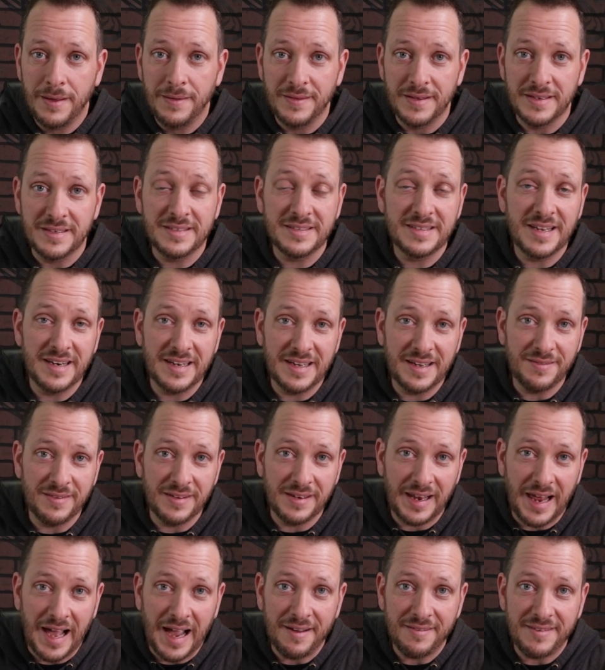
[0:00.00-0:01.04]
This is gonna give you
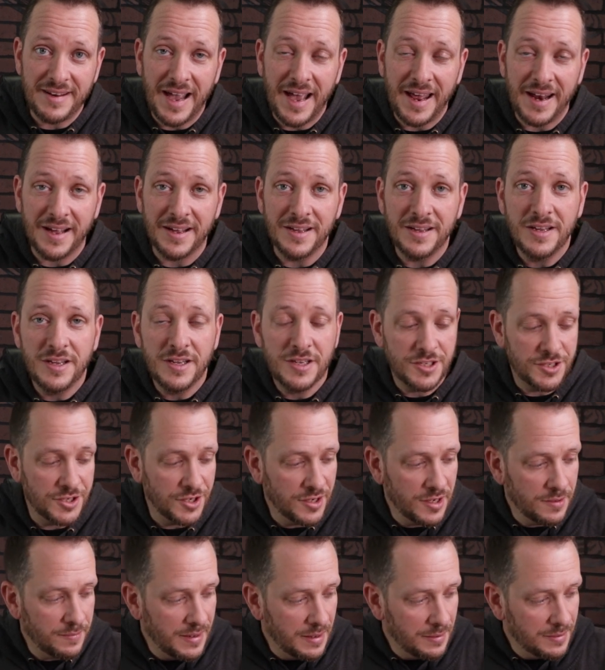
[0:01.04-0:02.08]
live data, so
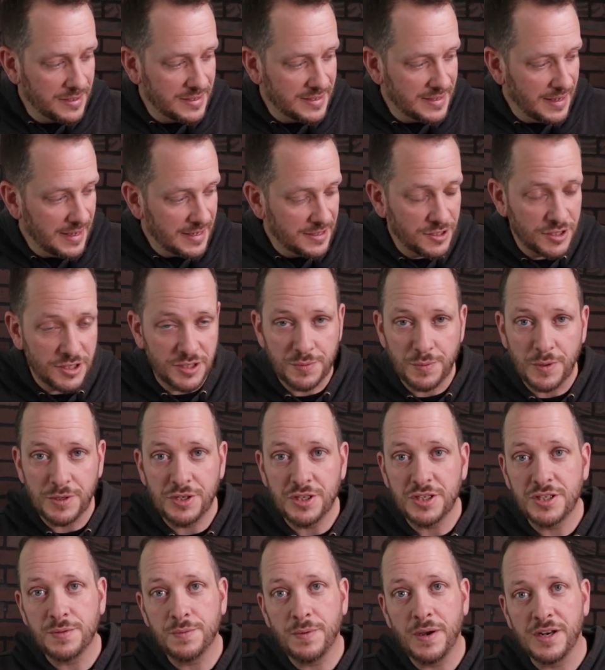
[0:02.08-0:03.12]
you're gonna be able to see as you switch
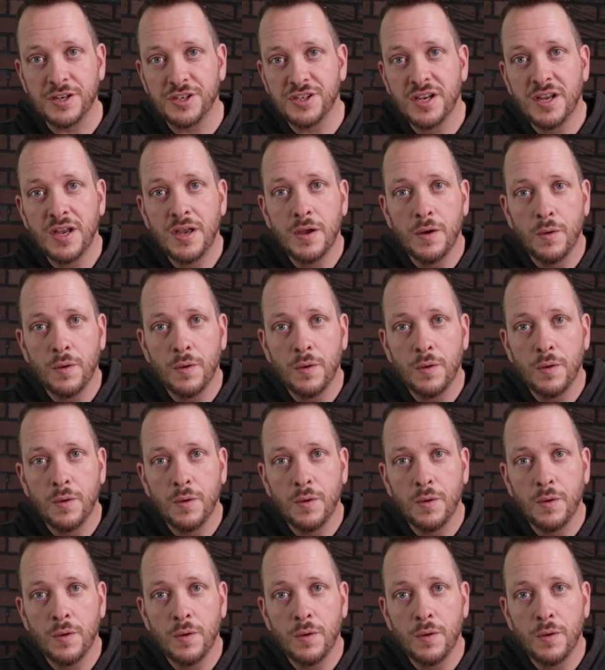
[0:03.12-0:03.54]
a switch